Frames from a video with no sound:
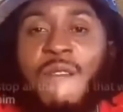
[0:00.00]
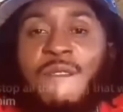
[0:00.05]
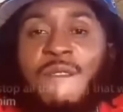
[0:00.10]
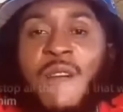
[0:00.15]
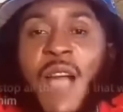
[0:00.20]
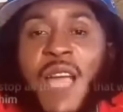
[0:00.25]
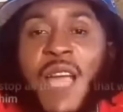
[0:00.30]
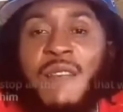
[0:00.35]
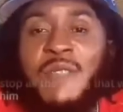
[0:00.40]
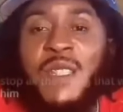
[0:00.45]

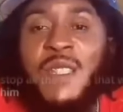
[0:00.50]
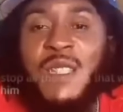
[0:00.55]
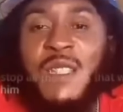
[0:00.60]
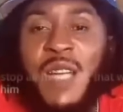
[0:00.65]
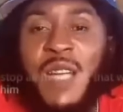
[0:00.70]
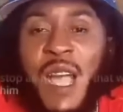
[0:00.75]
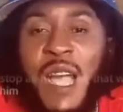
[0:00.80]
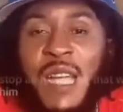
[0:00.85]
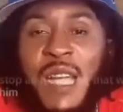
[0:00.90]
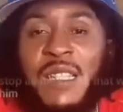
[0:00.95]

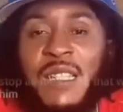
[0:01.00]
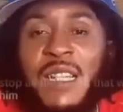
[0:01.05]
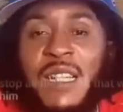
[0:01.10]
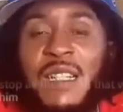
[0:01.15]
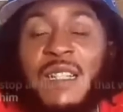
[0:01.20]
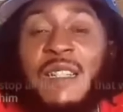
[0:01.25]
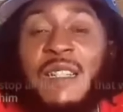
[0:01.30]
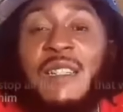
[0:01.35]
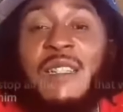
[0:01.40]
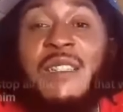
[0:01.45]
Vybz
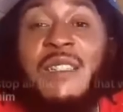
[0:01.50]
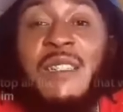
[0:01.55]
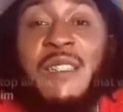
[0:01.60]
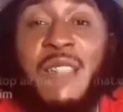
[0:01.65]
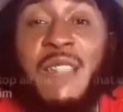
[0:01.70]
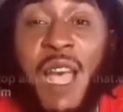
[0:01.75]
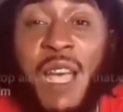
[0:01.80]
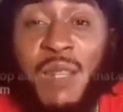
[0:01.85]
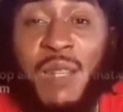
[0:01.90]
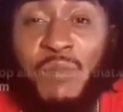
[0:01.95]
Kartel
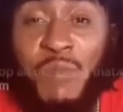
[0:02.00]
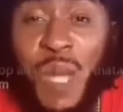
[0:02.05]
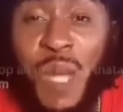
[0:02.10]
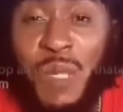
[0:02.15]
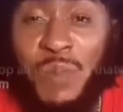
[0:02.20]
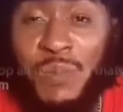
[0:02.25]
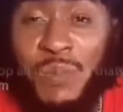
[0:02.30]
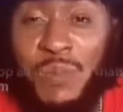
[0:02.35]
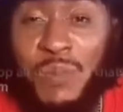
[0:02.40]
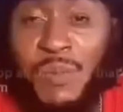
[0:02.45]
is that
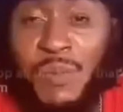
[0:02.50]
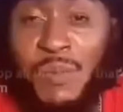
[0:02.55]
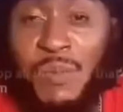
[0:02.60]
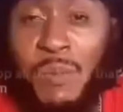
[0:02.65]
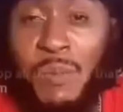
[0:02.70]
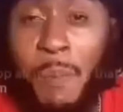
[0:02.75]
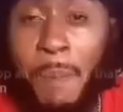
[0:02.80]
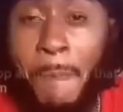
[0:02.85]
man.